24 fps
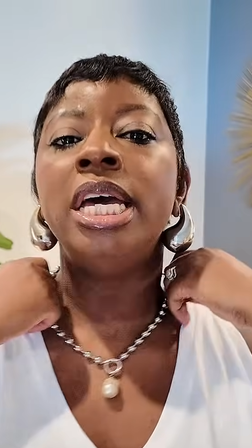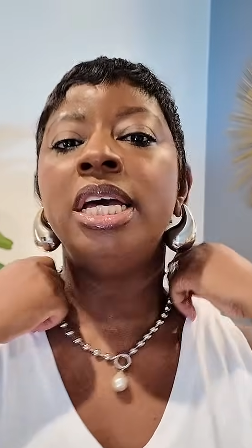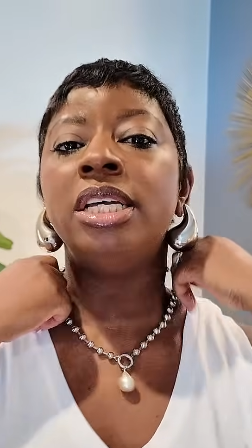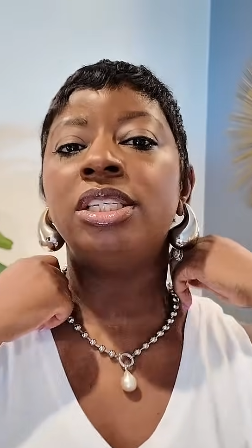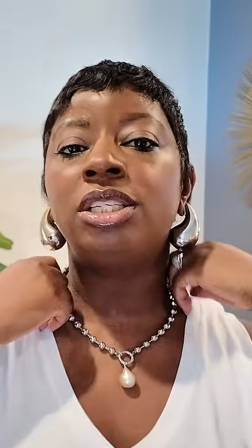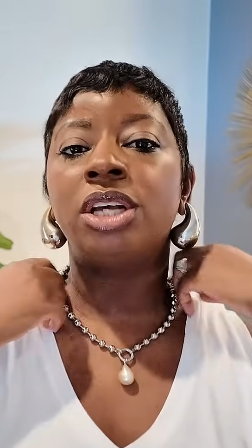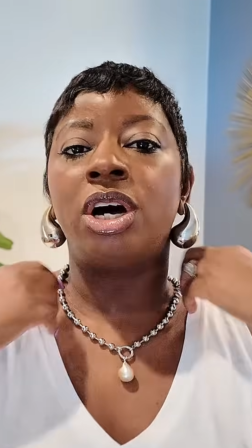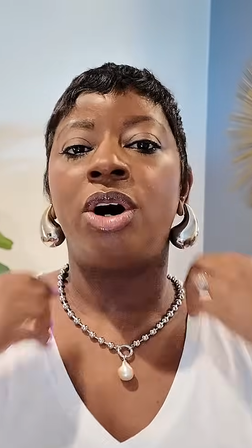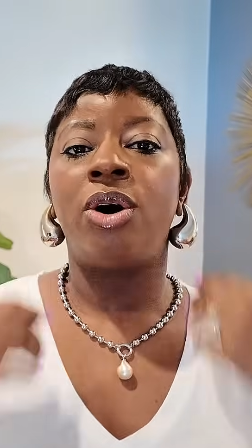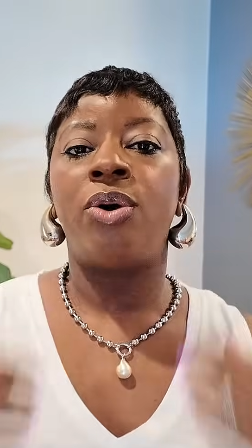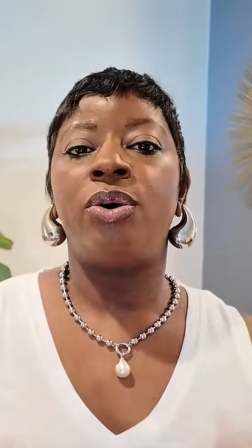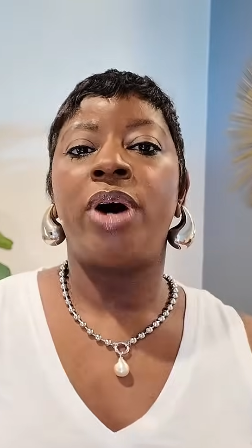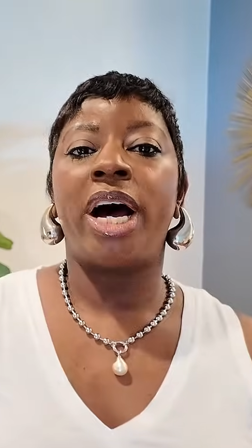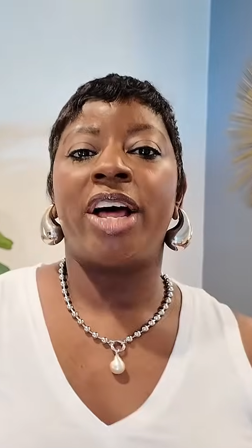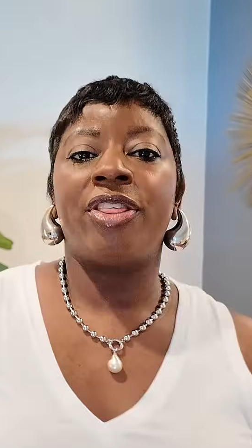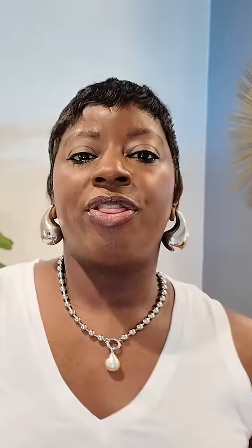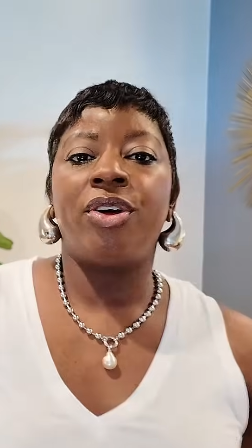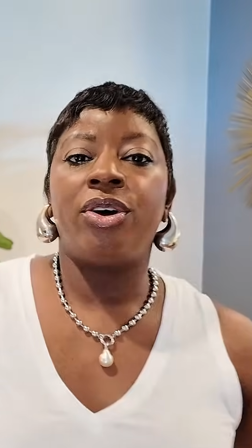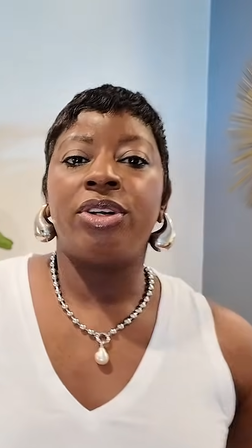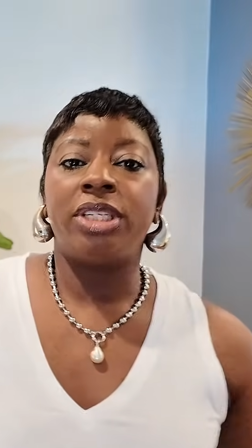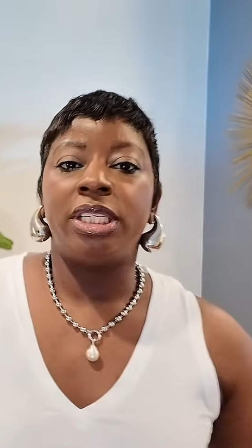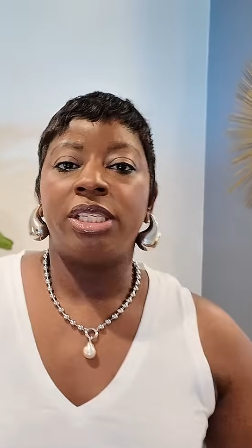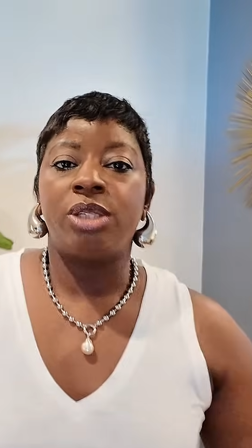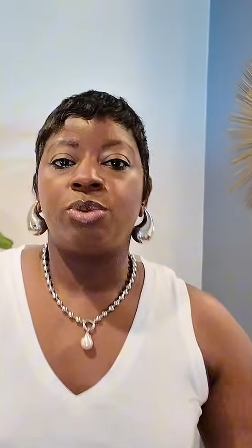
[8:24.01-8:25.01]
So I
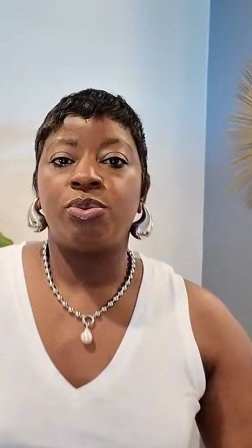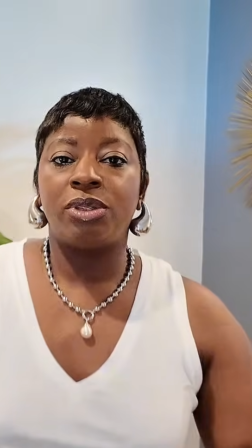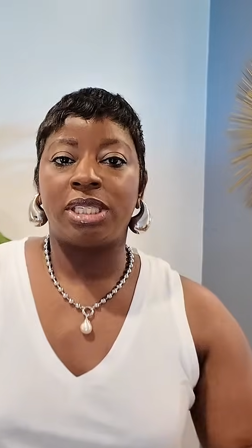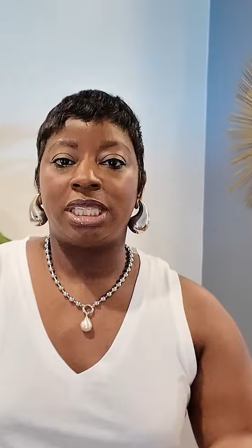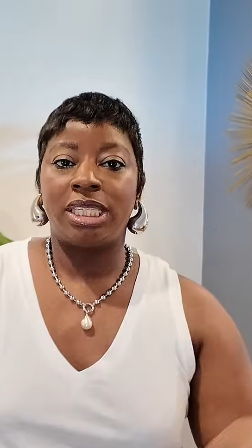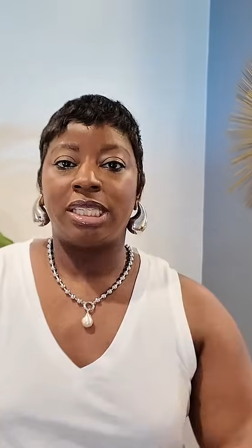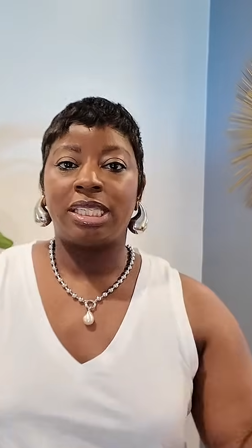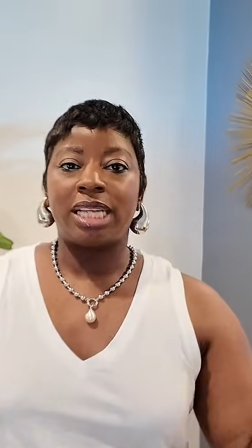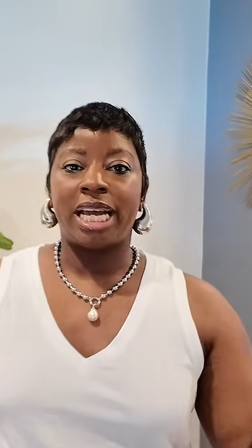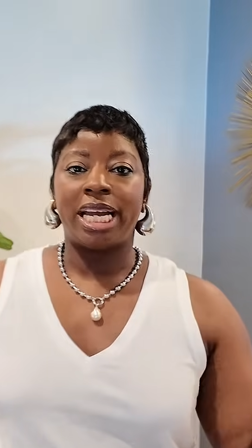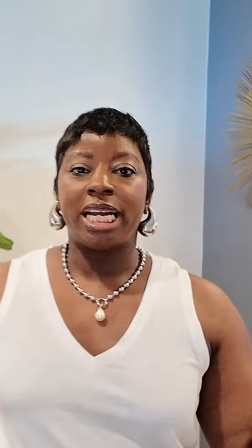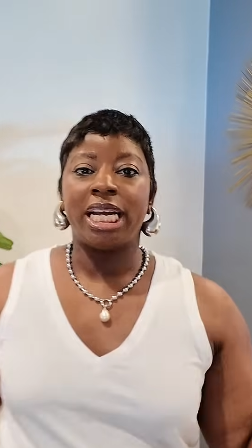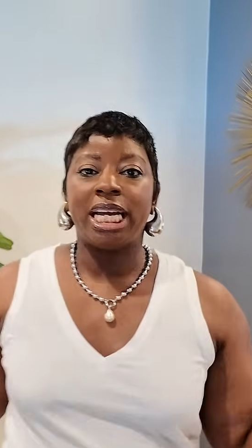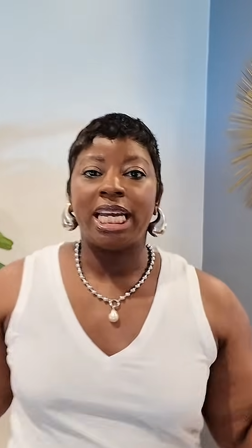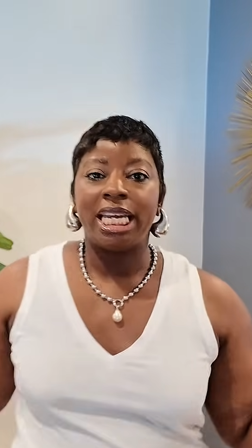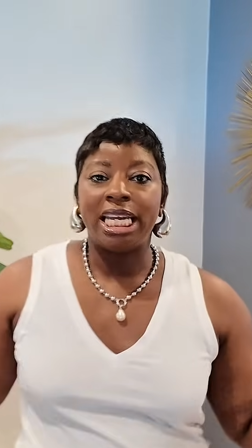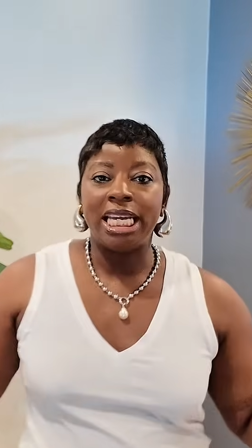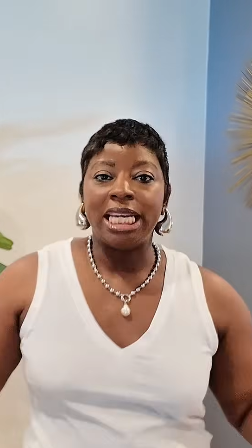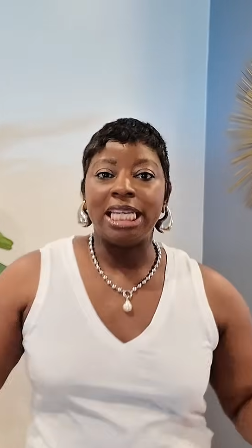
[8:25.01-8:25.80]
thought this was just like an